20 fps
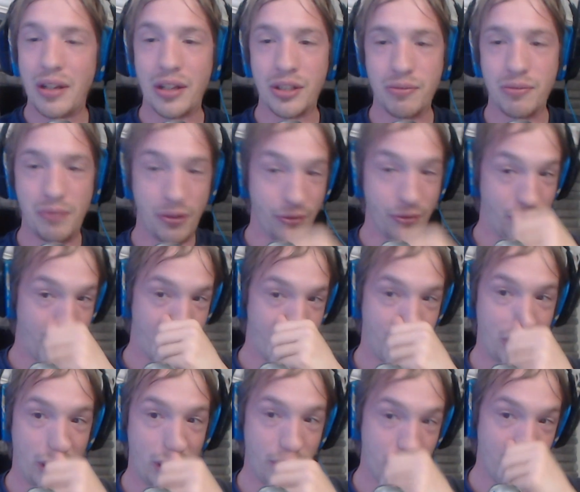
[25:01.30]
whenever I have
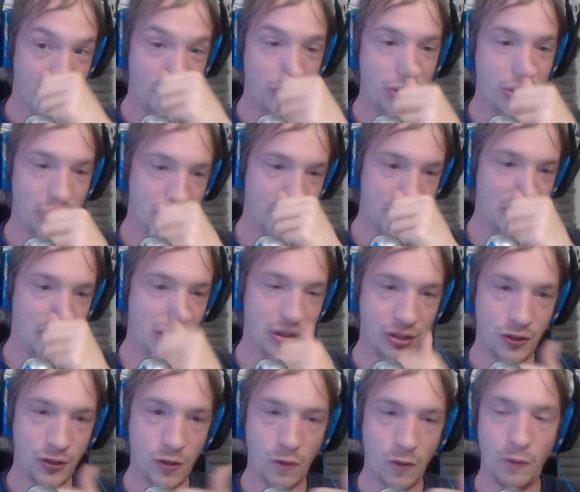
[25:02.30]
time to do this again.
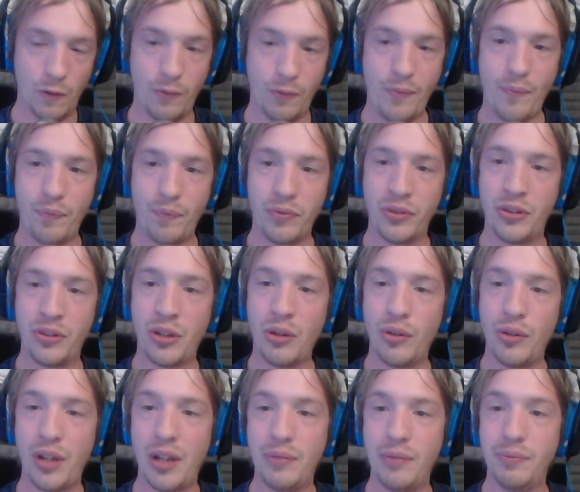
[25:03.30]
So until
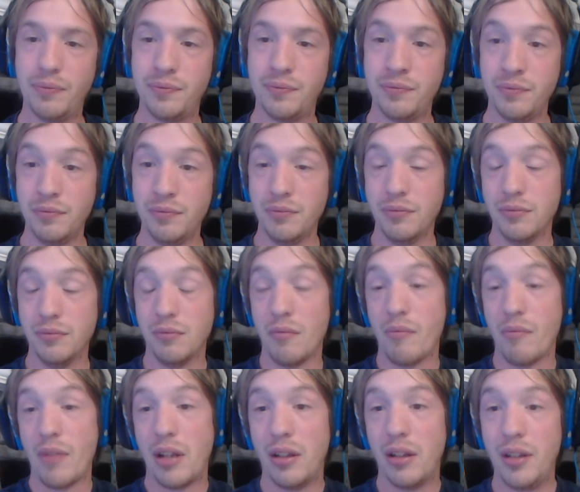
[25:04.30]
then,
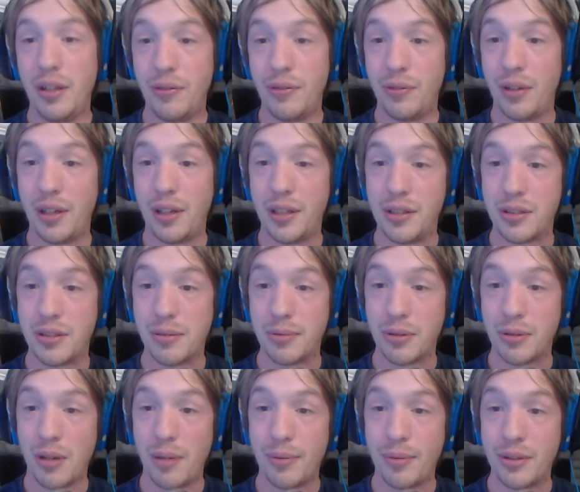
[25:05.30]
leave a like and
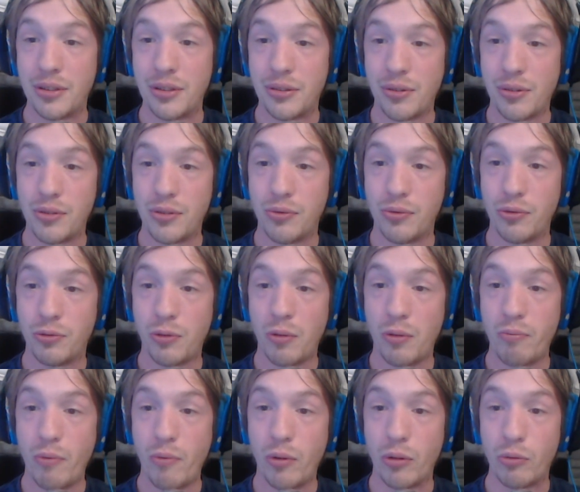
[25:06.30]
subscribe because there's always room for
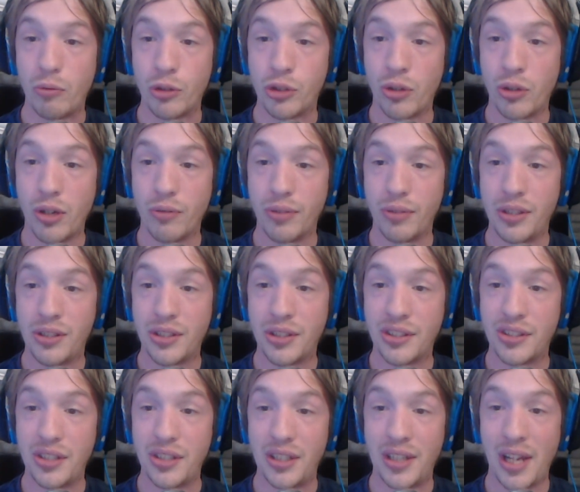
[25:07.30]
more. We're trying to reach
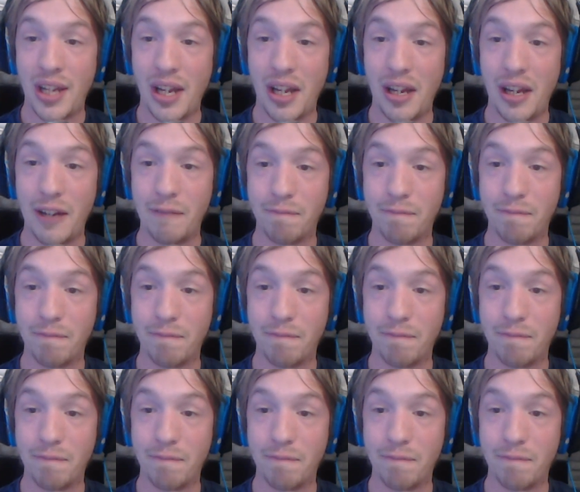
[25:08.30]
60K